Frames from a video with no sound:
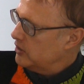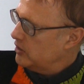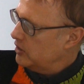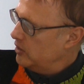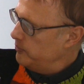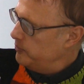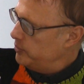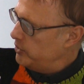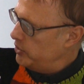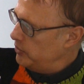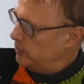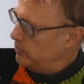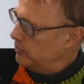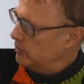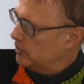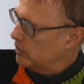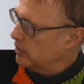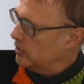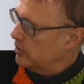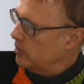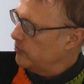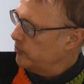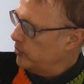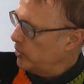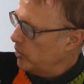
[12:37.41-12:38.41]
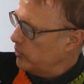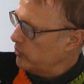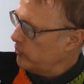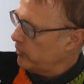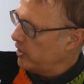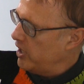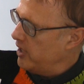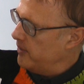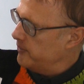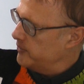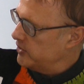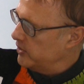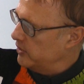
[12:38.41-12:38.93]
computer
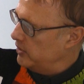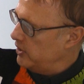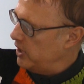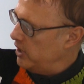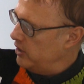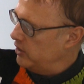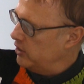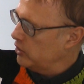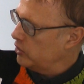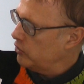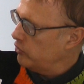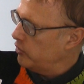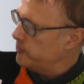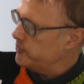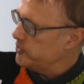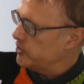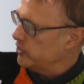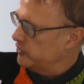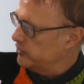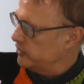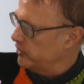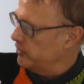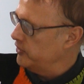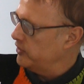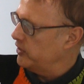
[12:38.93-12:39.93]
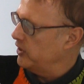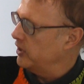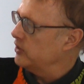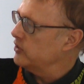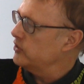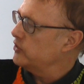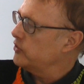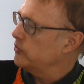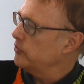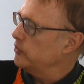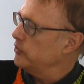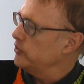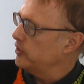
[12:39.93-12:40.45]
programs and encryptions and
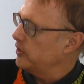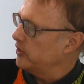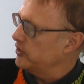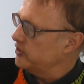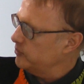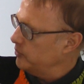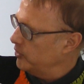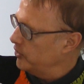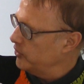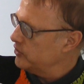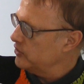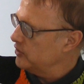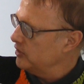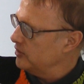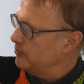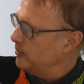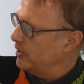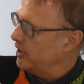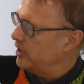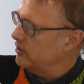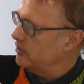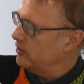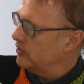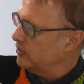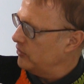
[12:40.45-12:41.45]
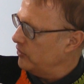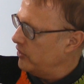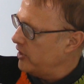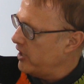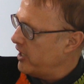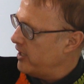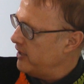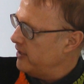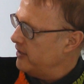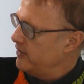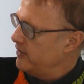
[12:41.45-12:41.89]
things through their spiritually minded thought.